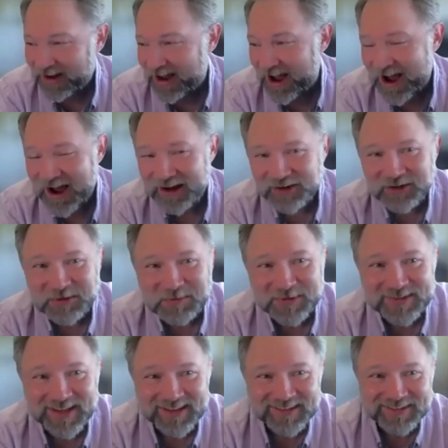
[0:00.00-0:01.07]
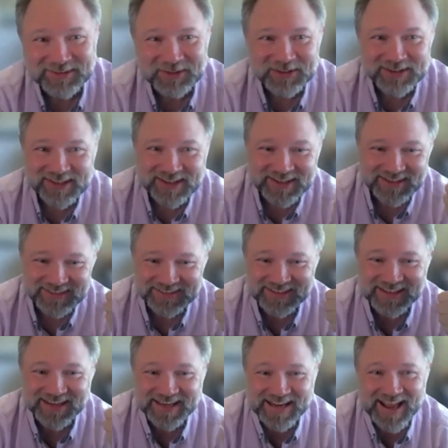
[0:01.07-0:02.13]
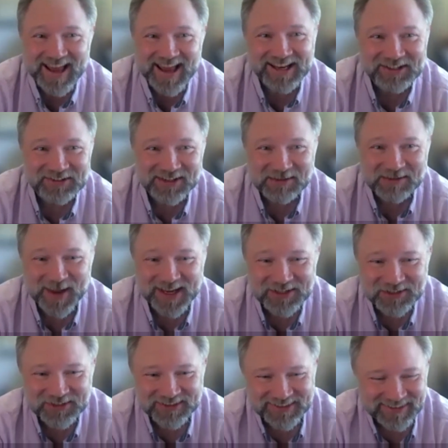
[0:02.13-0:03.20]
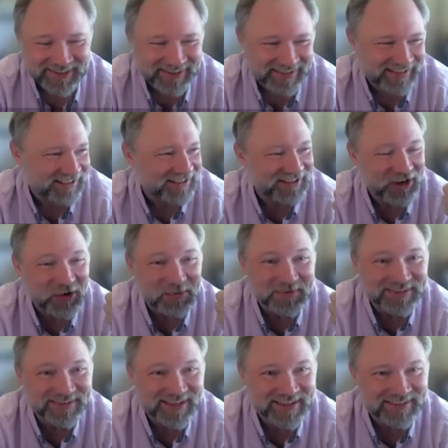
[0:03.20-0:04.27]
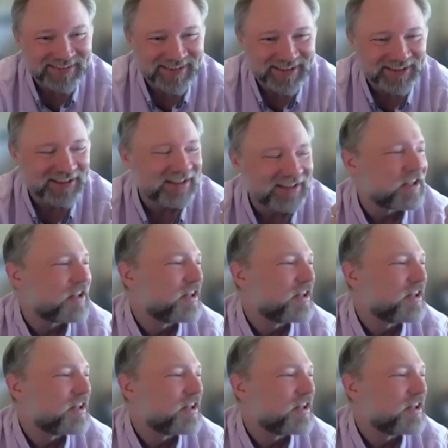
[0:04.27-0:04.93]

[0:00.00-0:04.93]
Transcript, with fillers: 100% certainty is going to get into the patient, no mistakes there.